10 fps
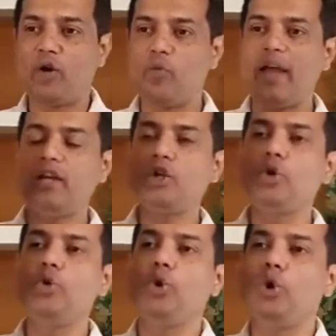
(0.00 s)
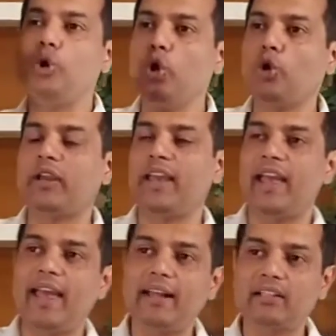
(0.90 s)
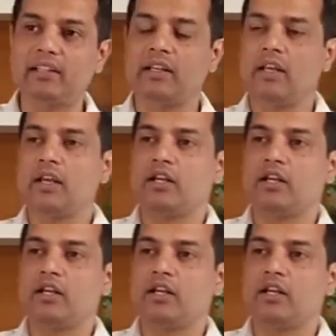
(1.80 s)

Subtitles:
Now, when you look at